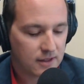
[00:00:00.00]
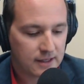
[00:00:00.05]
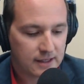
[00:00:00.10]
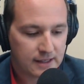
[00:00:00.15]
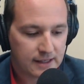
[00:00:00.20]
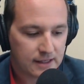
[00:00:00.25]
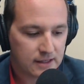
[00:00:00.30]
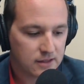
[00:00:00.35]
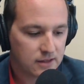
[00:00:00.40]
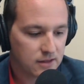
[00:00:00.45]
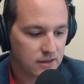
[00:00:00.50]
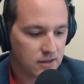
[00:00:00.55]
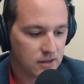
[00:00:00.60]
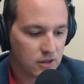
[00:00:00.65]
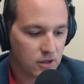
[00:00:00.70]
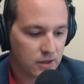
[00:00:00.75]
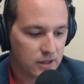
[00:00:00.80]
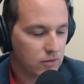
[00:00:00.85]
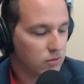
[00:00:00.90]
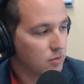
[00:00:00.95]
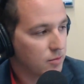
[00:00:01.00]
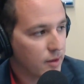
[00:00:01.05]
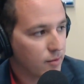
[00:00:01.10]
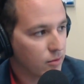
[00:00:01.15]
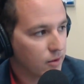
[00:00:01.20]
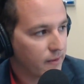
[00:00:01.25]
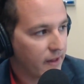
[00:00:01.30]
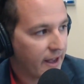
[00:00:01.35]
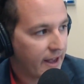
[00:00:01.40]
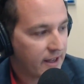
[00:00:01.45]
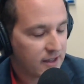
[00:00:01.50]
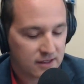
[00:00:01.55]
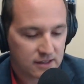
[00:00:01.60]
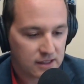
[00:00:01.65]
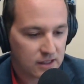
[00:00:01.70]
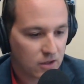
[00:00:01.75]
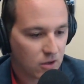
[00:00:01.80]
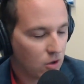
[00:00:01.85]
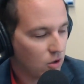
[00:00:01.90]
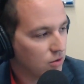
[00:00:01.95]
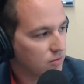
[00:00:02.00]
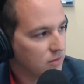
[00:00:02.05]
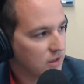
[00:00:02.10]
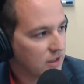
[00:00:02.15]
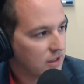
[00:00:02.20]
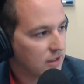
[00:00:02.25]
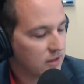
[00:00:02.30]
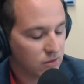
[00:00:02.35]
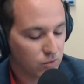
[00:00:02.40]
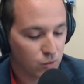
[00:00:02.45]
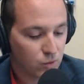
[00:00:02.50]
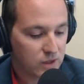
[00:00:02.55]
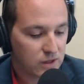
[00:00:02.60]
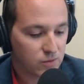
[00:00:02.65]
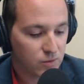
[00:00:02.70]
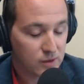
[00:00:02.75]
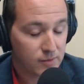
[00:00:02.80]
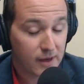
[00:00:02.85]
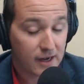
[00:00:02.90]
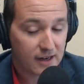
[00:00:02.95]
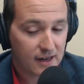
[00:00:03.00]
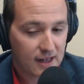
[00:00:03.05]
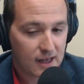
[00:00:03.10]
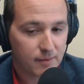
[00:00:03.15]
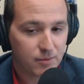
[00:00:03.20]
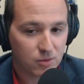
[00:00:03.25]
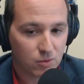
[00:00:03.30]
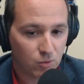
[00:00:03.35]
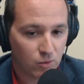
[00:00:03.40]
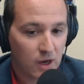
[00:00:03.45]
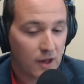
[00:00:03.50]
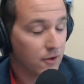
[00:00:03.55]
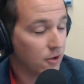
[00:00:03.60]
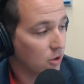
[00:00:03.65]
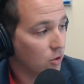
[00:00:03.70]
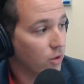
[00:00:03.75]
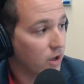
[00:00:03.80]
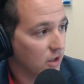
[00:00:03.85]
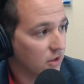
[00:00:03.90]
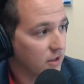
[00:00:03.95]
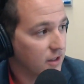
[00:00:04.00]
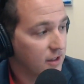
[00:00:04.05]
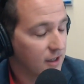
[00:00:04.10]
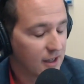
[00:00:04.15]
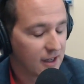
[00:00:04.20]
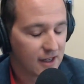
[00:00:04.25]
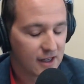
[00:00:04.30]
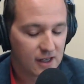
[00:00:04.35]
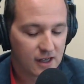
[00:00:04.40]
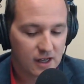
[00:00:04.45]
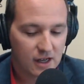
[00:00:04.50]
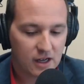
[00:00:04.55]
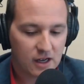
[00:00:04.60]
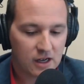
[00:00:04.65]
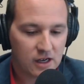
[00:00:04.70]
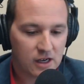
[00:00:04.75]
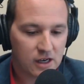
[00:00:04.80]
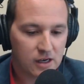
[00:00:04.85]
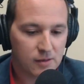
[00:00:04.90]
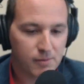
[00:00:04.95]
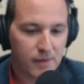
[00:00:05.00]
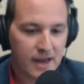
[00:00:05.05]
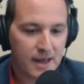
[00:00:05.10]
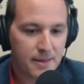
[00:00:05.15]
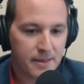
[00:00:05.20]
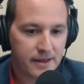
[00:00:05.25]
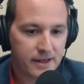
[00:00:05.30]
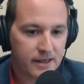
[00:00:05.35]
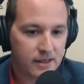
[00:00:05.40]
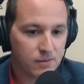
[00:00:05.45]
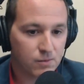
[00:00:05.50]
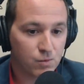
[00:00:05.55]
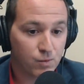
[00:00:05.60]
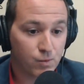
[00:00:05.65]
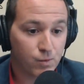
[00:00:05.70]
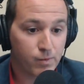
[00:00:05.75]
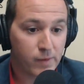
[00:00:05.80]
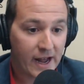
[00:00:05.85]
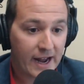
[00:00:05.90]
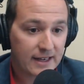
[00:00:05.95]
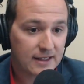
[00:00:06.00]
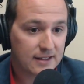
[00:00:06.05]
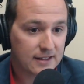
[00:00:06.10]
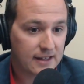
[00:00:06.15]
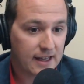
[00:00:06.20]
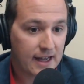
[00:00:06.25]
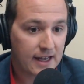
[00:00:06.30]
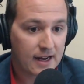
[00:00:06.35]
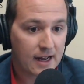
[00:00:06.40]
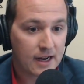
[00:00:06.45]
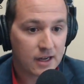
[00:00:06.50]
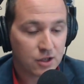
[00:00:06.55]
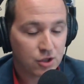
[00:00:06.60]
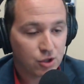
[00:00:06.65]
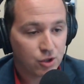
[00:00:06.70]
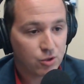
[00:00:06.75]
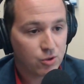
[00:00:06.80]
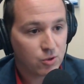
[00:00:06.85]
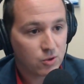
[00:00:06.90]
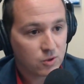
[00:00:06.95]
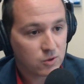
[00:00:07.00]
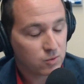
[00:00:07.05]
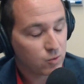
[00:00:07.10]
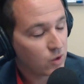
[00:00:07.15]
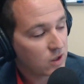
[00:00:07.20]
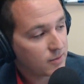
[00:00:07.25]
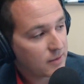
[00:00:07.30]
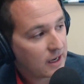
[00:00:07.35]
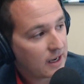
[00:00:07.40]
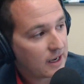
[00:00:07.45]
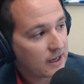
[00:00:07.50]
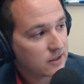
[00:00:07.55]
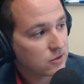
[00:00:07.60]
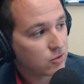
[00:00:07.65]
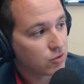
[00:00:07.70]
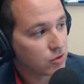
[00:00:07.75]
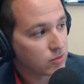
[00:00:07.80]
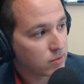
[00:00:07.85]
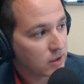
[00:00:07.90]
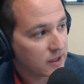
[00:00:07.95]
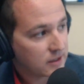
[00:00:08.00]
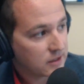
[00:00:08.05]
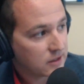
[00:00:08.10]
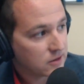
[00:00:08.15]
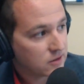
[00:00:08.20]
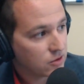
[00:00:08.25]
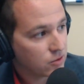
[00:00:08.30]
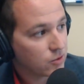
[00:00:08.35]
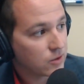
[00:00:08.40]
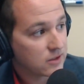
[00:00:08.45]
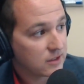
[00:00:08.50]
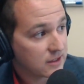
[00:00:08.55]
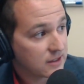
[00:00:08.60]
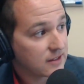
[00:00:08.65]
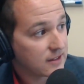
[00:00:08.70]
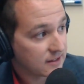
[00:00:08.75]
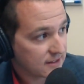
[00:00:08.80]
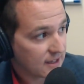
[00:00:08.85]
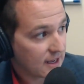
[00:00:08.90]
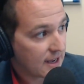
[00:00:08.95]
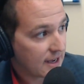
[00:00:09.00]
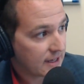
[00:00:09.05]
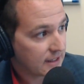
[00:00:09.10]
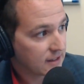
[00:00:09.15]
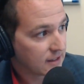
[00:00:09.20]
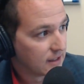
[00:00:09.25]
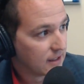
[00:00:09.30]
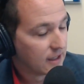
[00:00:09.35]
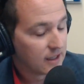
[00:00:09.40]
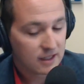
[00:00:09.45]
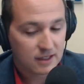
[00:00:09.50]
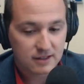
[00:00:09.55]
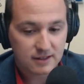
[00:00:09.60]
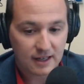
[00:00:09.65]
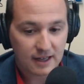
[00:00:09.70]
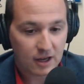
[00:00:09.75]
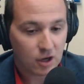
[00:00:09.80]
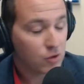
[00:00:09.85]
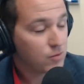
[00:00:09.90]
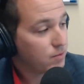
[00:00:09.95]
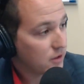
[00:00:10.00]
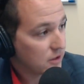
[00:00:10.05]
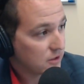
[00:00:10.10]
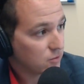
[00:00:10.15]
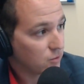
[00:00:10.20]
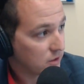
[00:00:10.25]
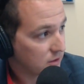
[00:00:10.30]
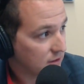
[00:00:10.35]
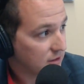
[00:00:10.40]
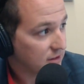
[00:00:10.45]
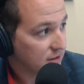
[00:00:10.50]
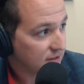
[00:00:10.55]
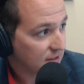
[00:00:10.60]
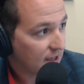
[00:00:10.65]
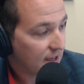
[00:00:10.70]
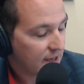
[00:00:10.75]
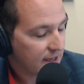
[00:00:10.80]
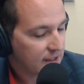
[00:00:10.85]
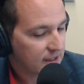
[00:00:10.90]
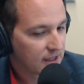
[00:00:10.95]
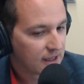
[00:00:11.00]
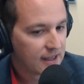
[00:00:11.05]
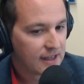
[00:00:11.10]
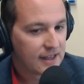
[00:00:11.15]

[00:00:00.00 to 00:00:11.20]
And he remembered that, and he called me, and we made it happen rather quickly. And then back to that, I used one of my high school buddies who was in design to help us with the design,